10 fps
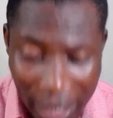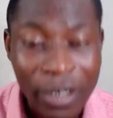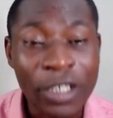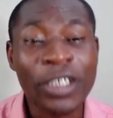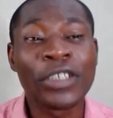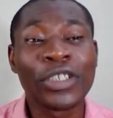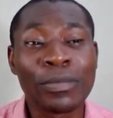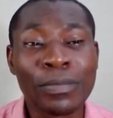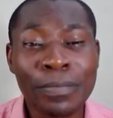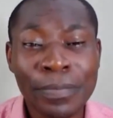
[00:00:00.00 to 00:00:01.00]
right leadership
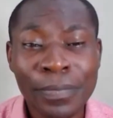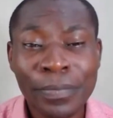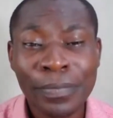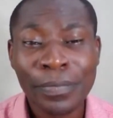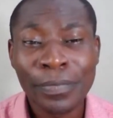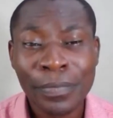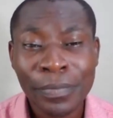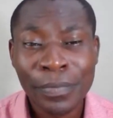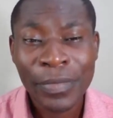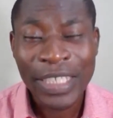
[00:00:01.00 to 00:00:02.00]

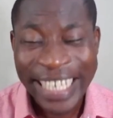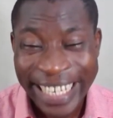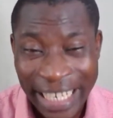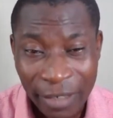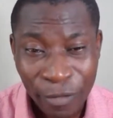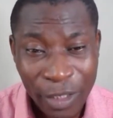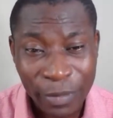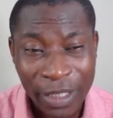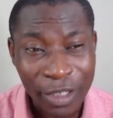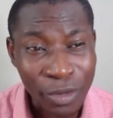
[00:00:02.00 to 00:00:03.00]
needed for the
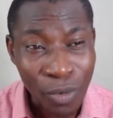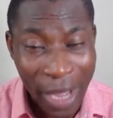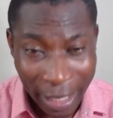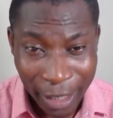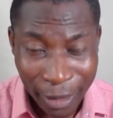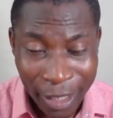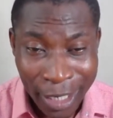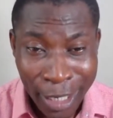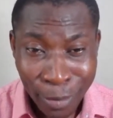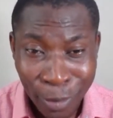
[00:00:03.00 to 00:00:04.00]
business to work.
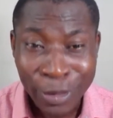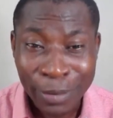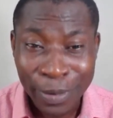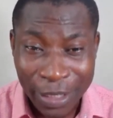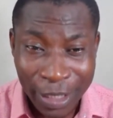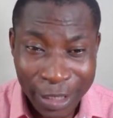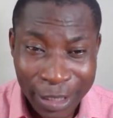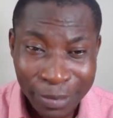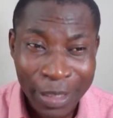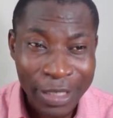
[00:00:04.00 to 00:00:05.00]
Because the
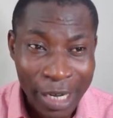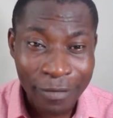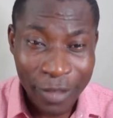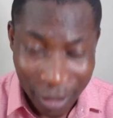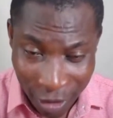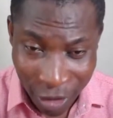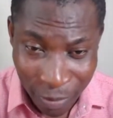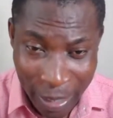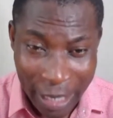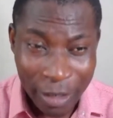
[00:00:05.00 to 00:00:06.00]
business must have
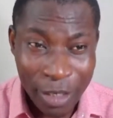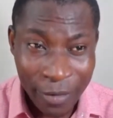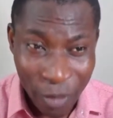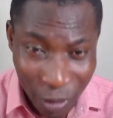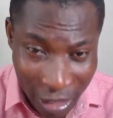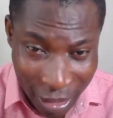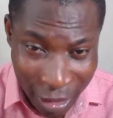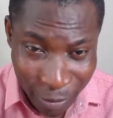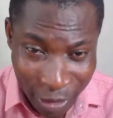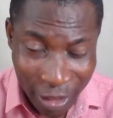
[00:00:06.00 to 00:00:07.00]
leadership. And if you
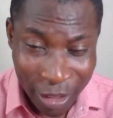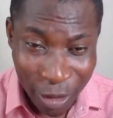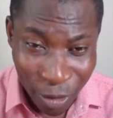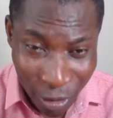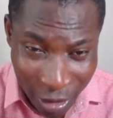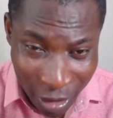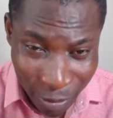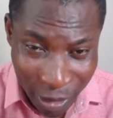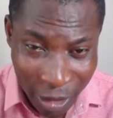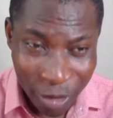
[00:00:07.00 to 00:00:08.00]
started the business and you're leading the
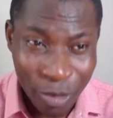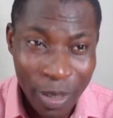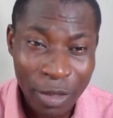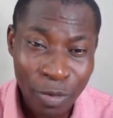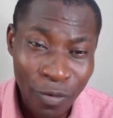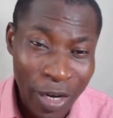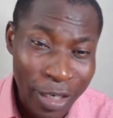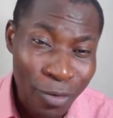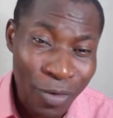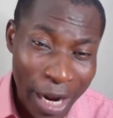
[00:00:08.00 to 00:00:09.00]
business, you must
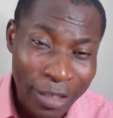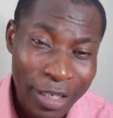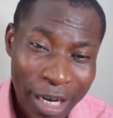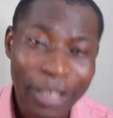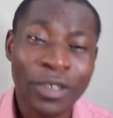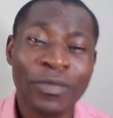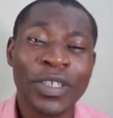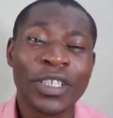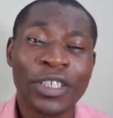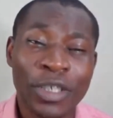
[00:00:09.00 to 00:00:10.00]
provide the right kind of
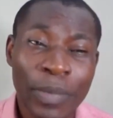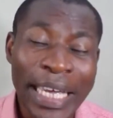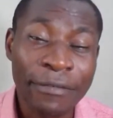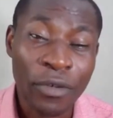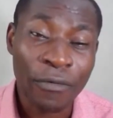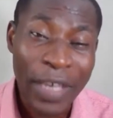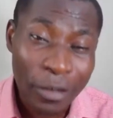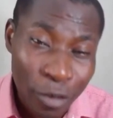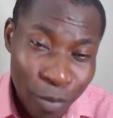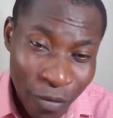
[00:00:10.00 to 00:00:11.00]
leadership. If you
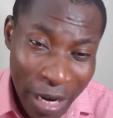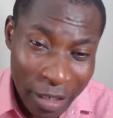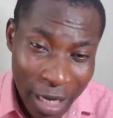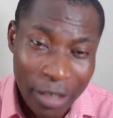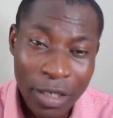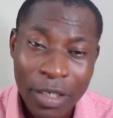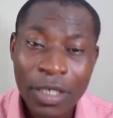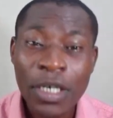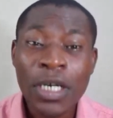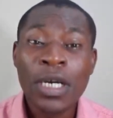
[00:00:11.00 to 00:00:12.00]
fail to provide that,
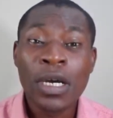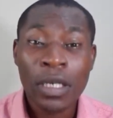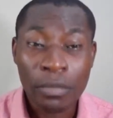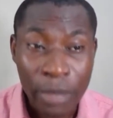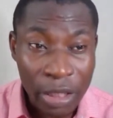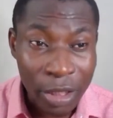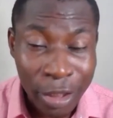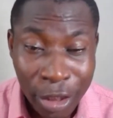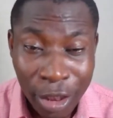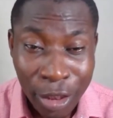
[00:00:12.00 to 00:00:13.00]
the
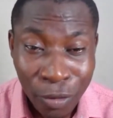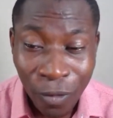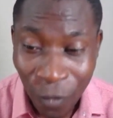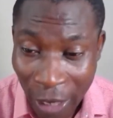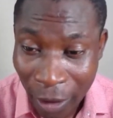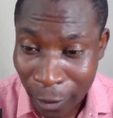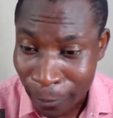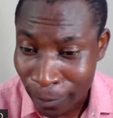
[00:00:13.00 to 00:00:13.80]
business will fail.